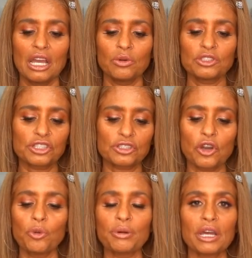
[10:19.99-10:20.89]
would just
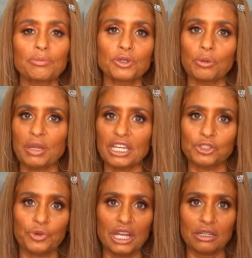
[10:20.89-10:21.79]
open up to a
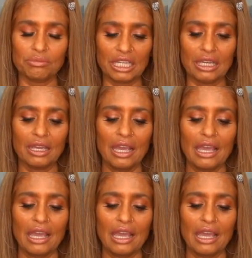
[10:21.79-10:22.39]
page randomly,